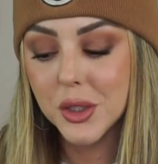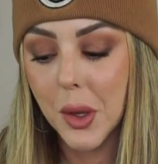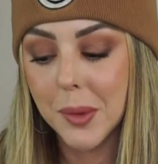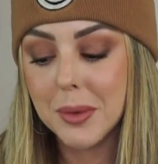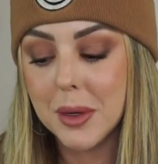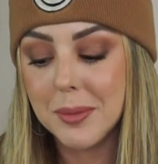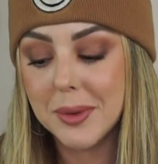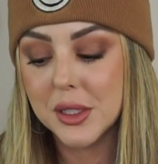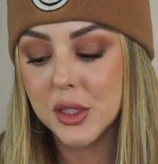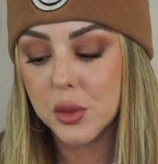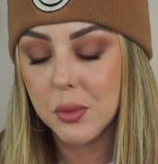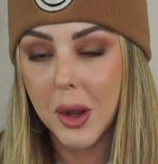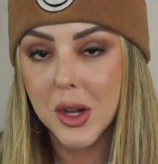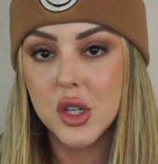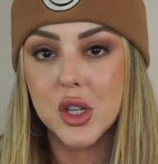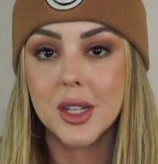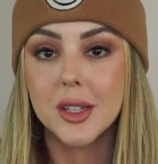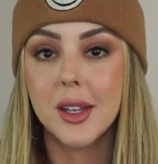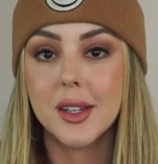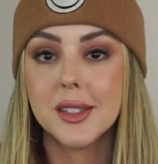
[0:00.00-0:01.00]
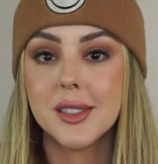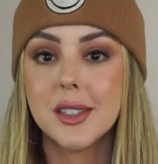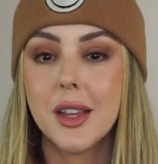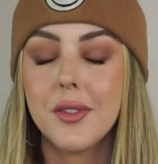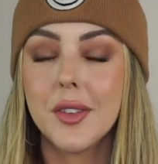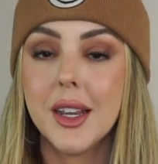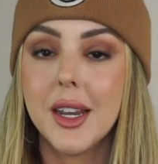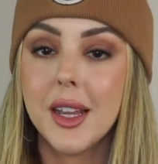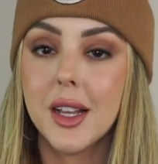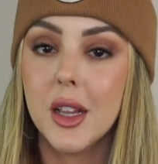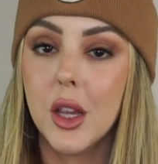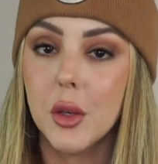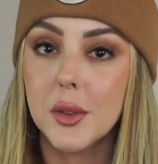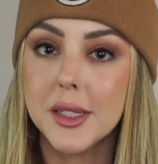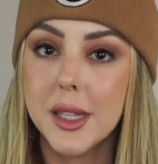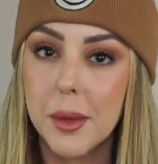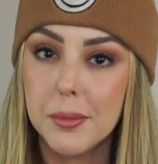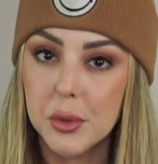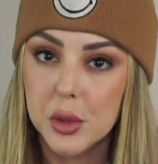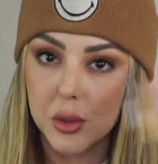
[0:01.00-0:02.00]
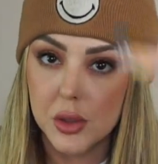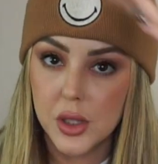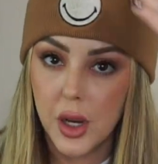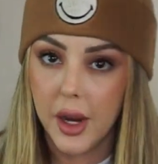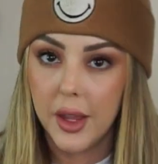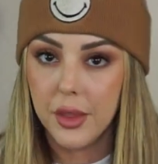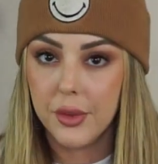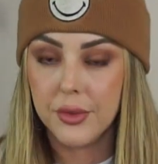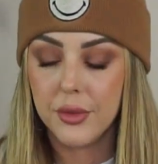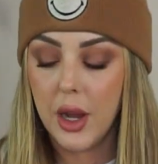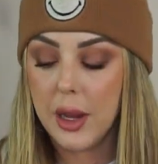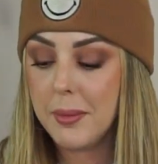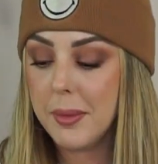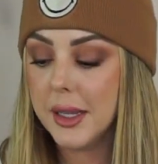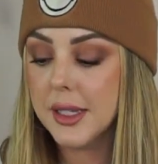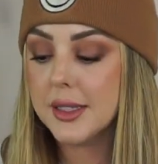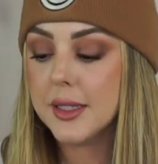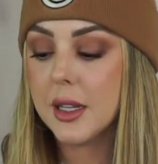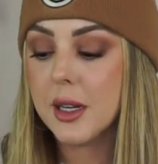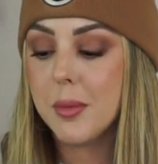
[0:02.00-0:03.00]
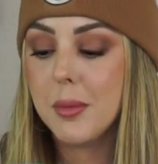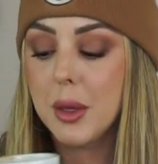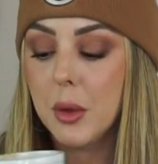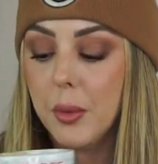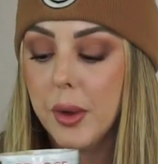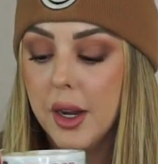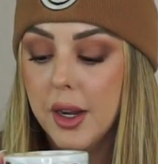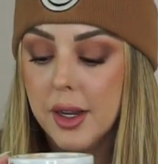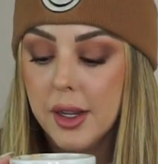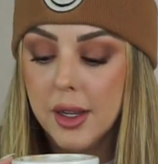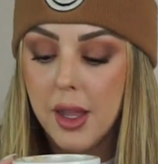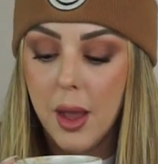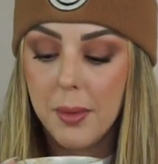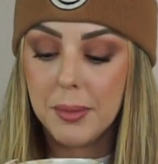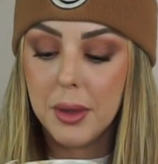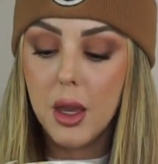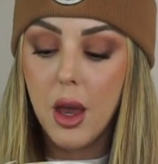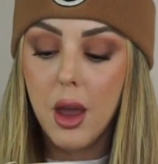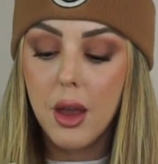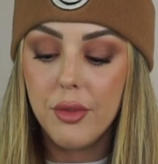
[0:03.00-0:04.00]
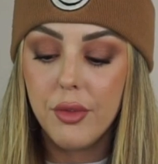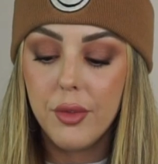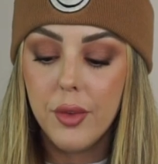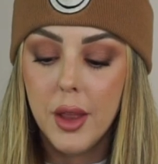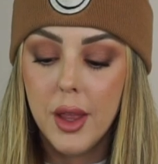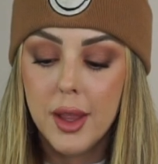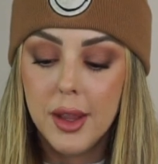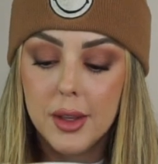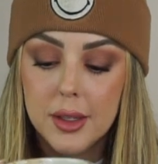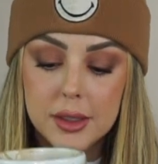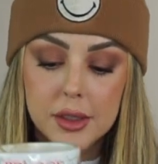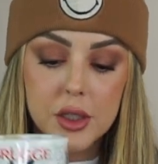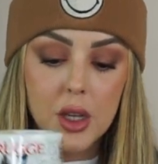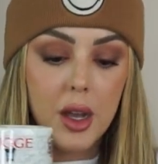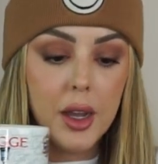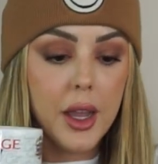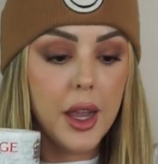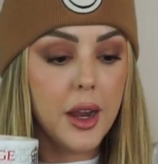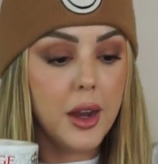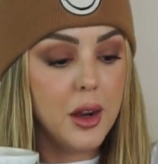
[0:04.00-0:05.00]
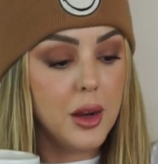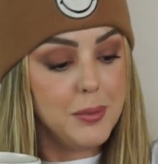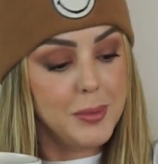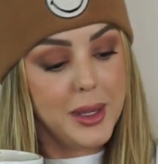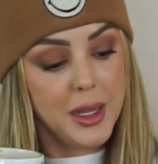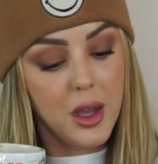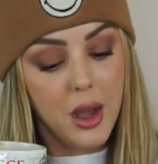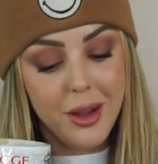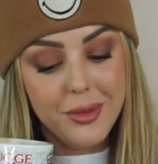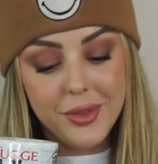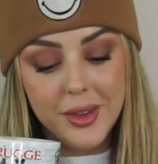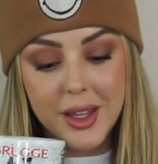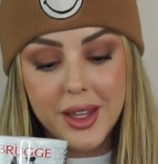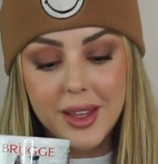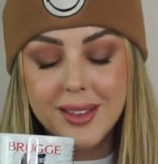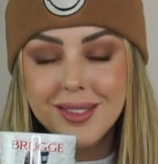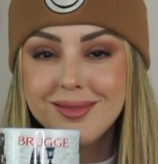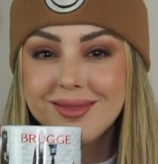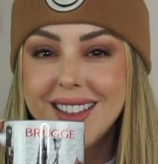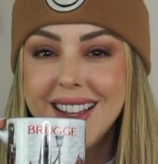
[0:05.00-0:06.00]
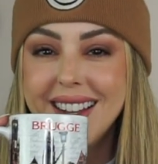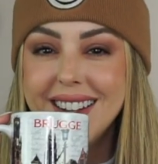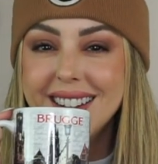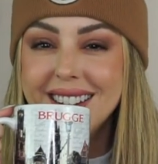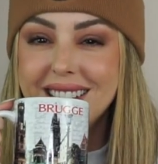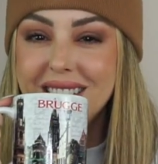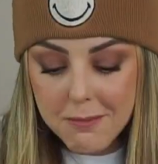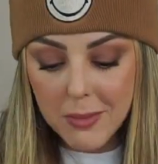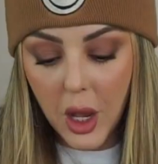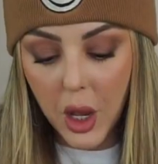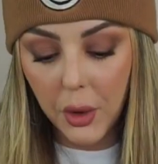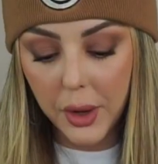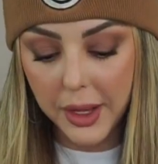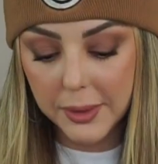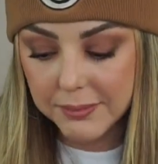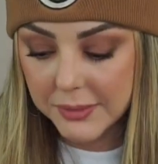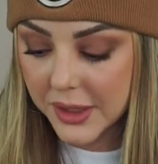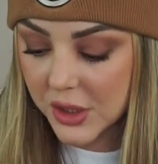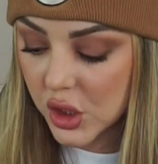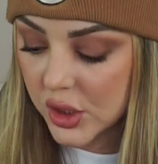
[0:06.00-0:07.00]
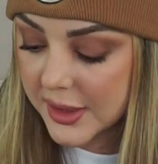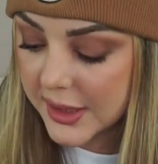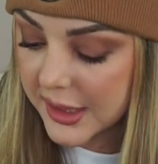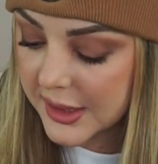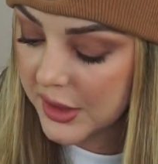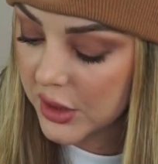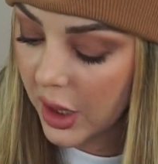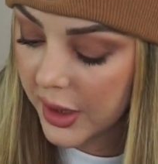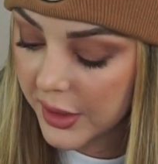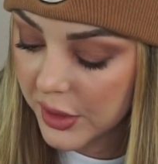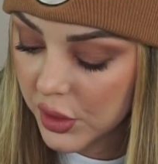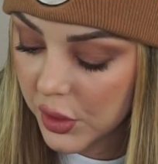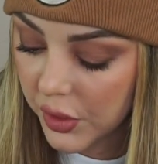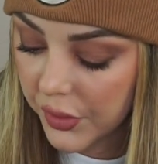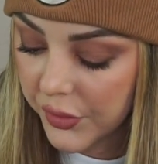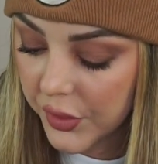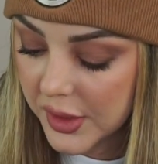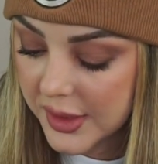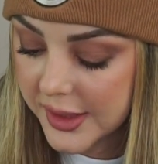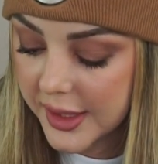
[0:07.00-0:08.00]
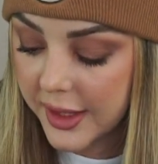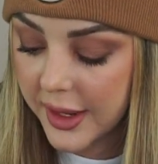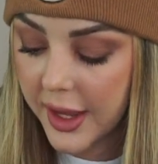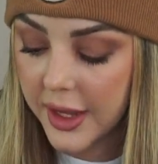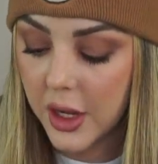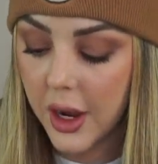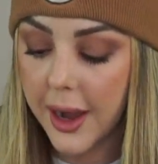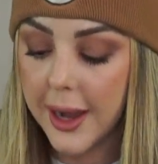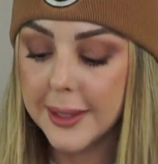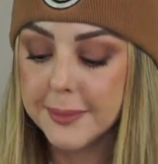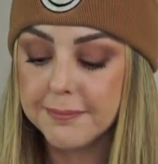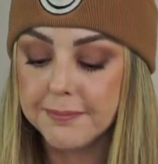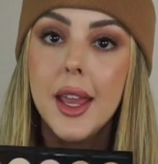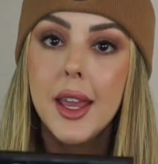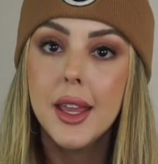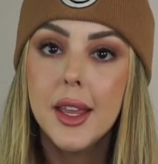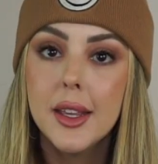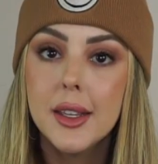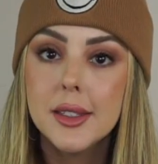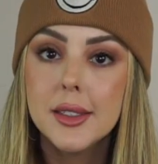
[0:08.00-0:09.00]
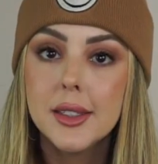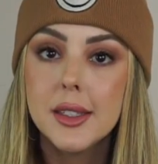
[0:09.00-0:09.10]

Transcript: I'm gonna be swatching a lot of stuff, getting close up, so sorry the framing's gonna be weird and cut me off. Dog hair on my coffee. Okay, let's just get started. So the first thing I got is